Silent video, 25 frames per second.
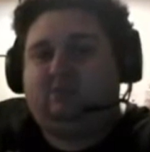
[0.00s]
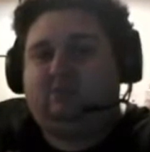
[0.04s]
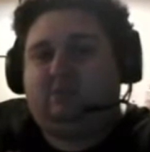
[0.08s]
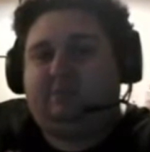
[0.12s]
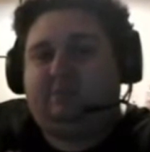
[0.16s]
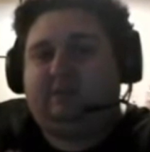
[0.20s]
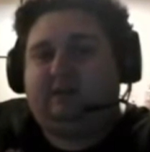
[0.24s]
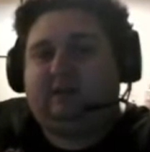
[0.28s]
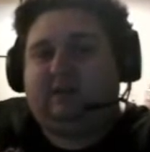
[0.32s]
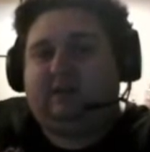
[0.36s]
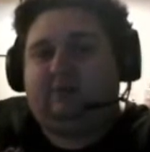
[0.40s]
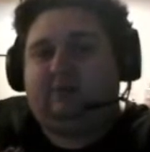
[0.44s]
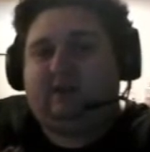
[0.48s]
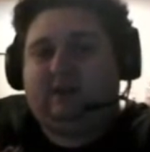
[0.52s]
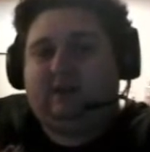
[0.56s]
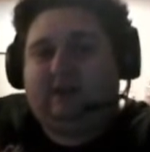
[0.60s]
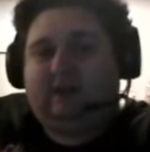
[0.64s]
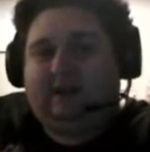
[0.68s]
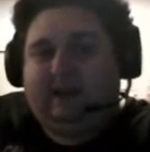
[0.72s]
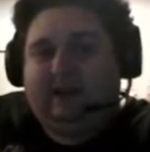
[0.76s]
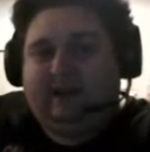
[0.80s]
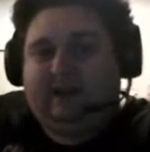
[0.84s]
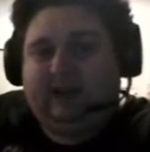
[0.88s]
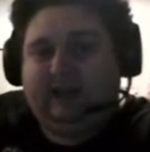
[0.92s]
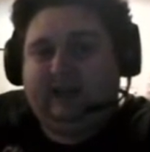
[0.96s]
but they went on
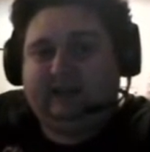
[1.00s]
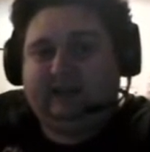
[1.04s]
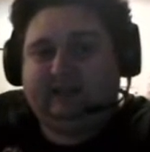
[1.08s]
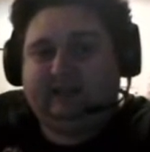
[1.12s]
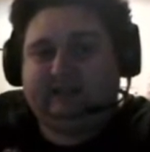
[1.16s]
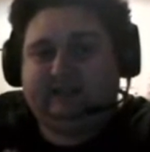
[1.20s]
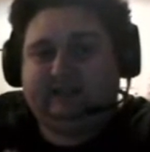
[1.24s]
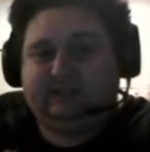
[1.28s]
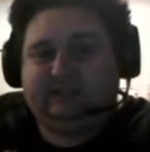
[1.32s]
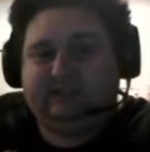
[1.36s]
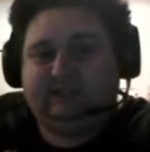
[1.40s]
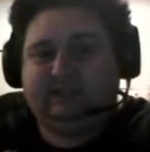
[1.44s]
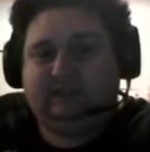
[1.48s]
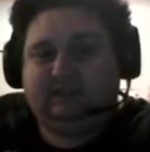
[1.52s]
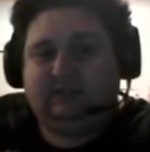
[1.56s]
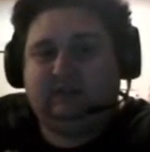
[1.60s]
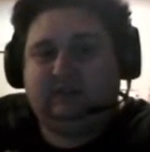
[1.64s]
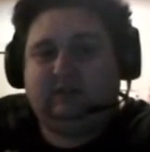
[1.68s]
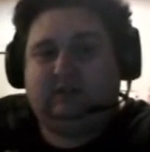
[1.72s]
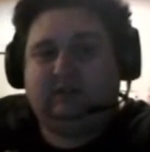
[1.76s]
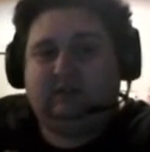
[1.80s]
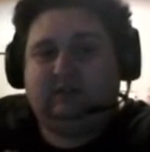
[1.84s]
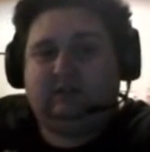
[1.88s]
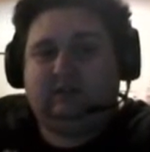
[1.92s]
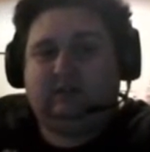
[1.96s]
hiatus,
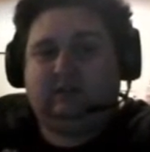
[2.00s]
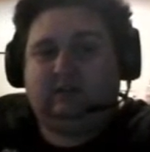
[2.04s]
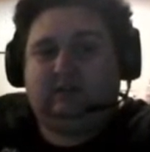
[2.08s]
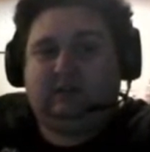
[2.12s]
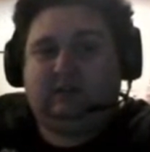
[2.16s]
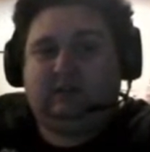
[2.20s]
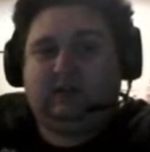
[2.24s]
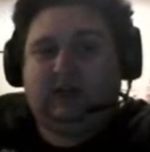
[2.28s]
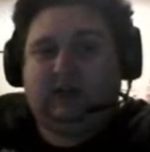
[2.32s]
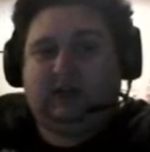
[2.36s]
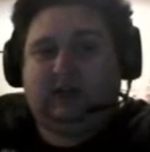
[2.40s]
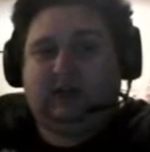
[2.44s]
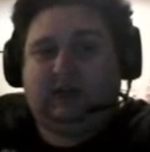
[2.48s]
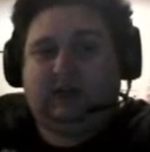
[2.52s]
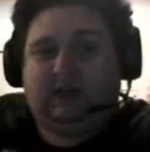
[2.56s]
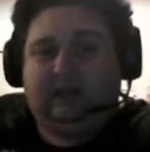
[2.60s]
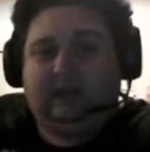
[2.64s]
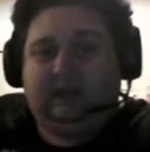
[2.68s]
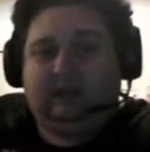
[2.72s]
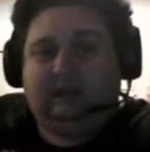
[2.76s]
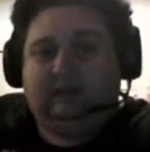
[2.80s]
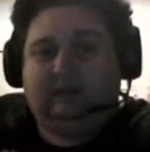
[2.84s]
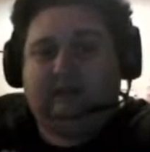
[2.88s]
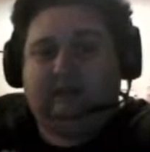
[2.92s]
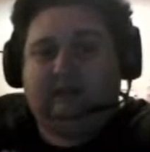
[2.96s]

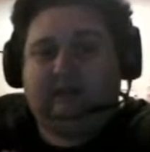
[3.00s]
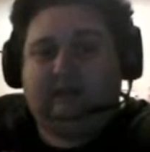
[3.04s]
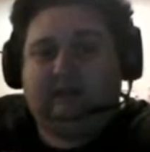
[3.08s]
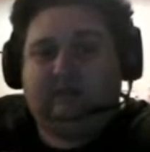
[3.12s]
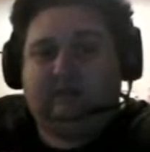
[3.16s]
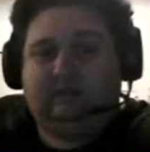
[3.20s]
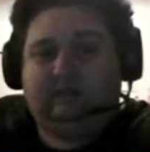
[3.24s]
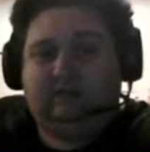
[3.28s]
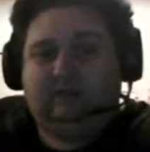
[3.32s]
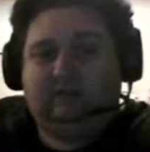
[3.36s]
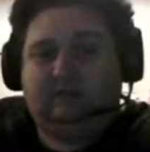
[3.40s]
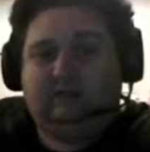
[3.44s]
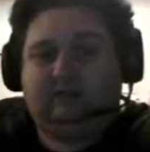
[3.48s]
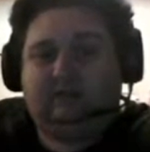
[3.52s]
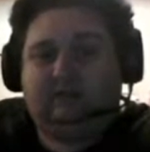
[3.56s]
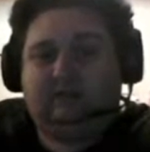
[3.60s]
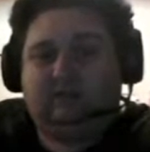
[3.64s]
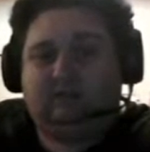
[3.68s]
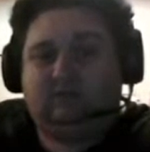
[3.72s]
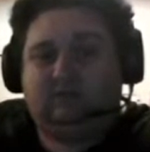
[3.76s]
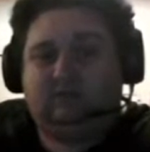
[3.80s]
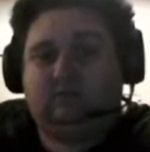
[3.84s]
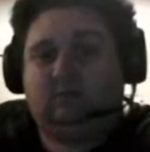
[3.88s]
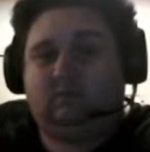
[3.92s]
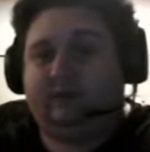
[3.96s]
and
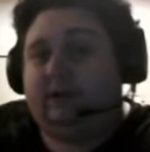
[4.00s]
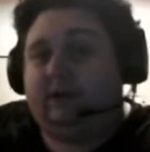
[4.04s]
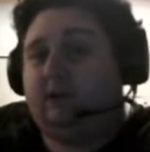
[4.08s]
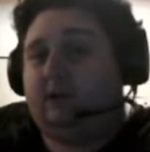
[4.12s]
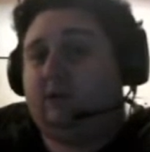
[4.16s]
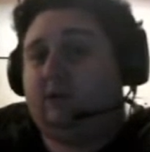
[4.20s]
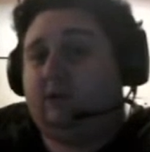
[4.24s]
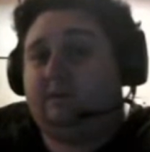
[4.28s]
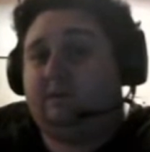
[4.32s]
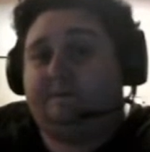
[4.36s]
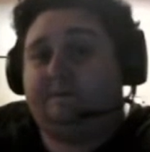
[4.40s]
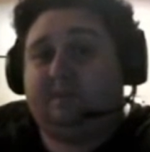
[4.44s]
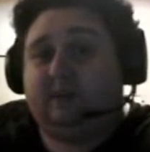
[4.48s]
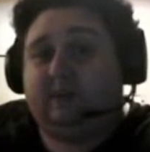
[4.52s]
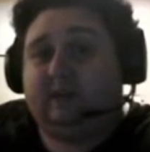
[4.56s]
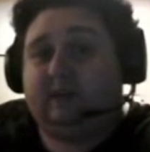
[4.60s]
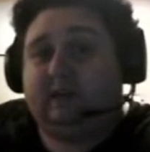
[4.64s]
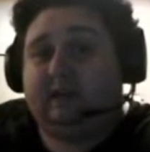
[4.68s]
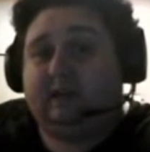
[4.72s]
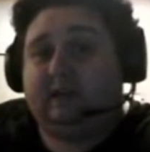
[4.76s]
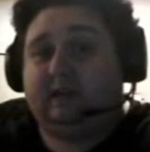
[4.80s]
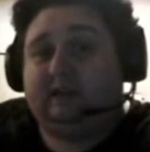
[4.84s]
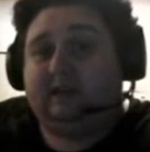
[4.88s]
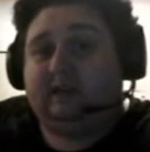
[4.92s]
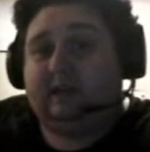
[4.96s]
we don't know if they're
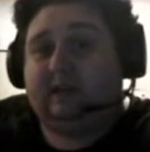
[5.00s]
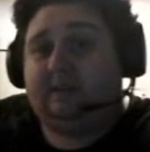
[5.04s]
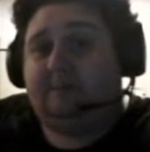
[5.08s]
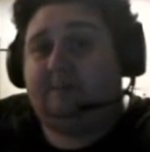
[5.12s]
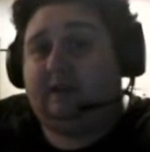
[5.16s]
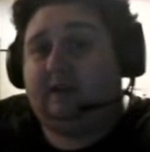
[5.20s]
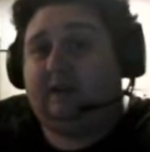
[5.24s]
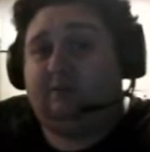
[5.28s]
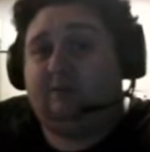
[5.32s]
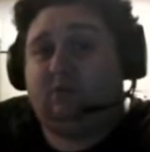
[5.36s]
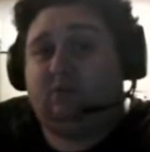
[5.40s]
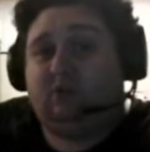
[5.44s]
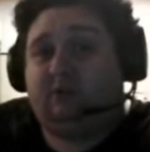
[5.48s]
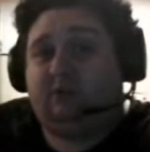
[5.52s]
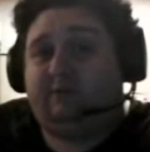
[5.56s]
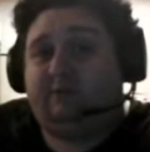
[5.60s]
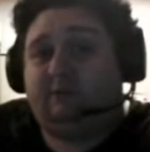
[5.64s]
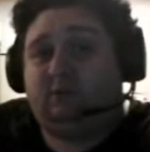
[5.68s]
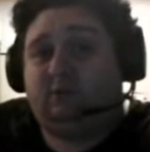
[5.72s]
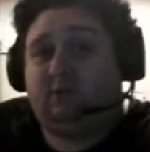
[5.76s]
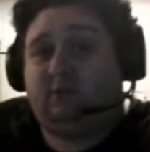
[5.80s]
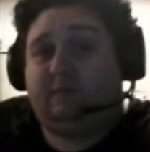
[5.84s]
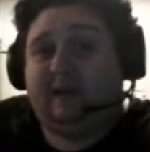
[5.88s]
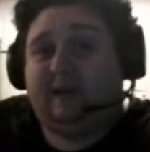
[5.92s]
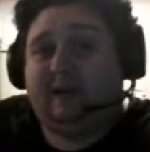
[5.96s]
going to tape any more of the
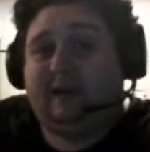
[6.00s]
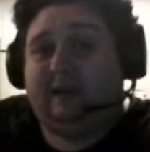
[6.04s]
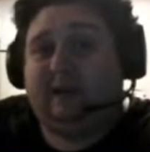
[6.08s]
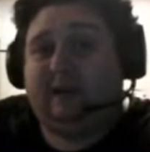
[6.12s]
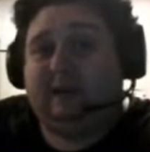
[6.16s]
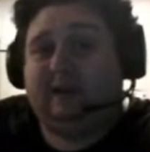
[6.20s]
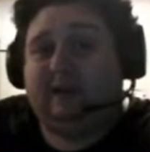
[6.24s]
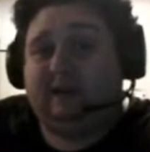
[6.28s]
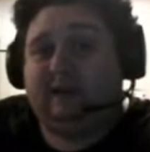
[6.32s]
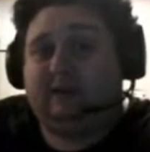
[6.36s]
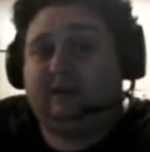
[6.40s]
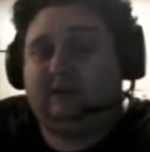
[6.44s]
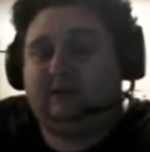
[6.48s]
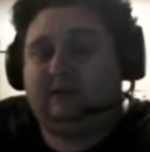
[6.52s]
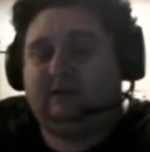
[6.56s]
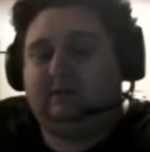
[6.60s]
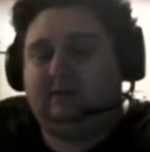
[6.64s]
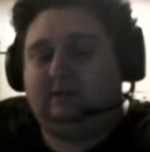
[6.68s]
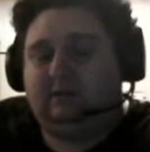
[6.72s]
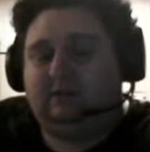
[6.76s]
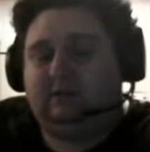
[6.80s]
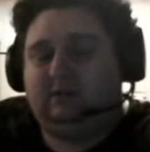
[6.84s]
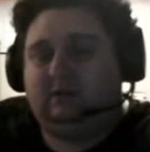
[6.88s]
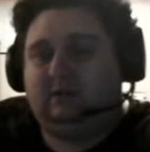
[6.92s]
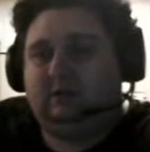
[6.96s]
remaining uh,
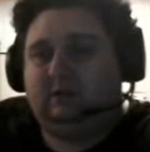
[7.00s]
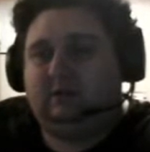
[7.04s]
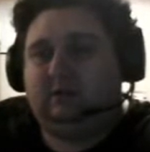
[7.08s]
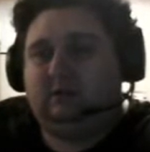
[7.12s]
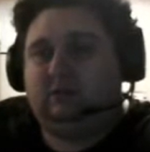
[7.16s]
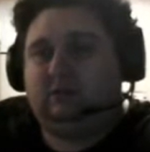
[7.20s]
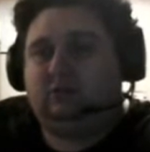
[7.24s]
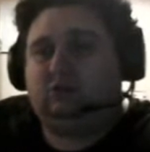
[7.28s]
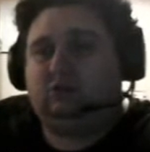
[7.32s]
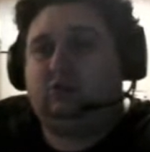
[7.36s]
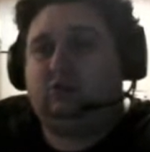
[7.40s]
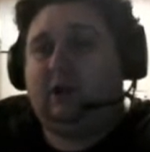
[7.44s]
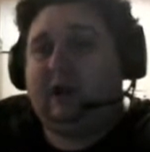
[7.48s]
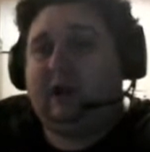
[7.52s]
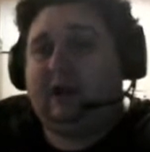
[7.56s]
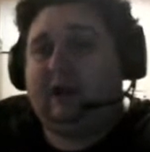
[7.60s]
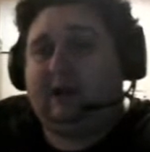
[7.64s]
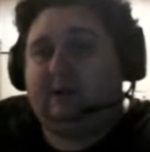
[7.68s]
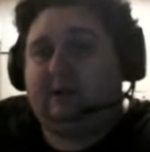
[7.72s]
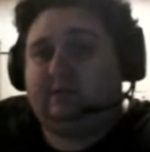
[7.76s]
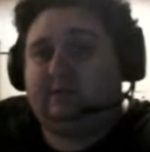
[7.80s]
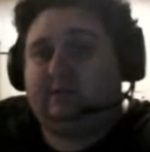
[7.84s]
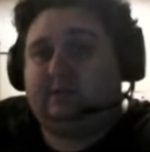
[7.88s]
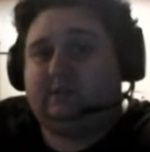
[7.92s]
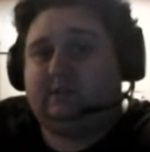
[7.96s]

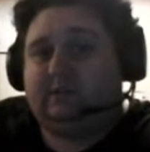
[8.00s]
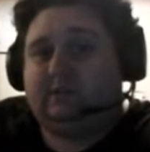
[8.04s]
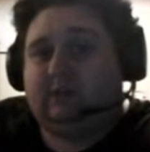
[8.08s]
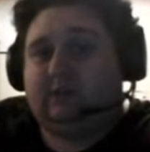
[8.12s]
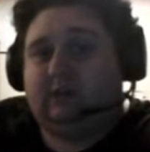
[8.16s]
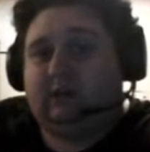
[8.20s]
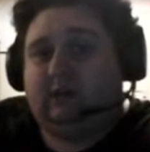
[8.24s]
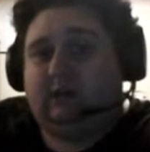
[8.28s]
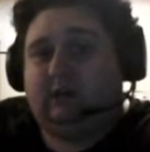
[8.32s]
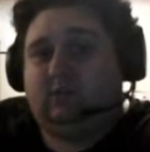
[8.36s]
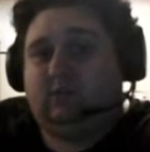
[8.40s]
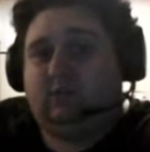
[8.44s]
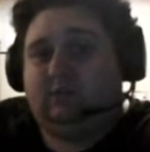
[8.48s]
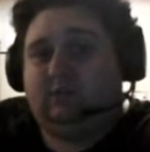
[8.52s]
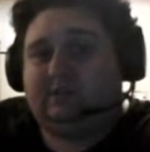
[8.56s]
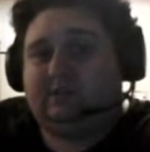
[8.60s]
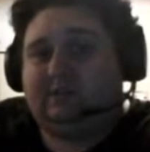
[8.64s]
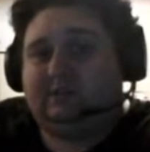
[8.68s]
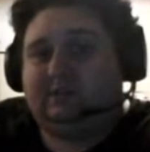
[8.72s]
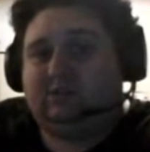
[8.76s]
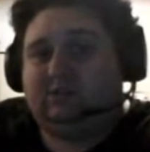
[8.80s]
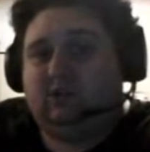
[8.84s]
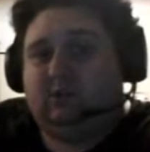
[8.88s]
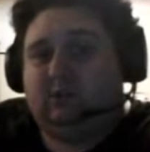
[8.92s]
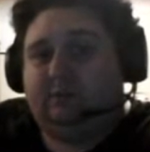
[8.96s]
tryouts uh, once
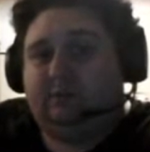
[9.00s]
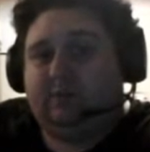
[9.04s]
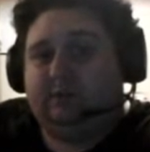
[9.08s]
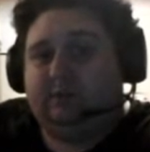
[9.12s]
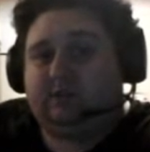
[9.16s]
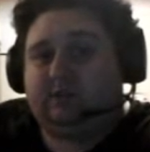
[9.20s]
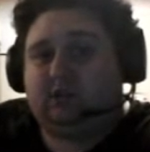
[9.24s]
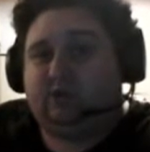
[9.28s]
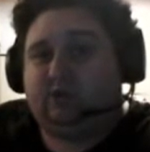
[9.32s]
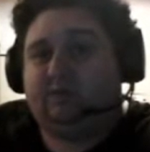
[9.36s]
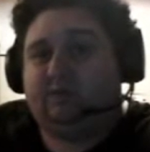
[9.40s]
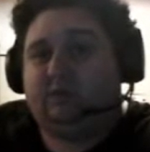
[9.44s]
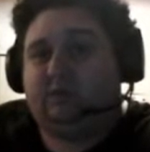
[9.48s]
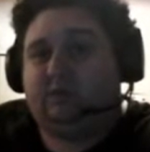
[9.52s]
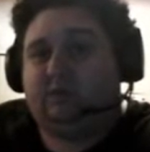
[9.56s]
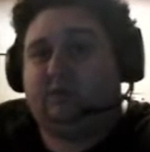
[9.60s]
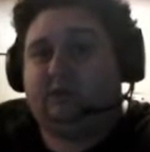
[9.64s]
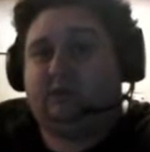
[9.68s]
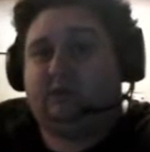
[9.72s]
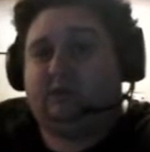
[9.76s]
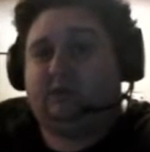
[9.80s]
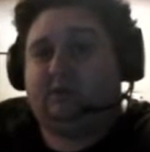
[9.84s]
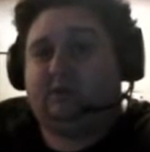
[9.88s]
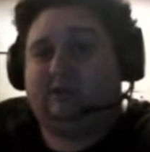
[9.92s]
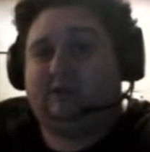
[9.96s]
this all blows over.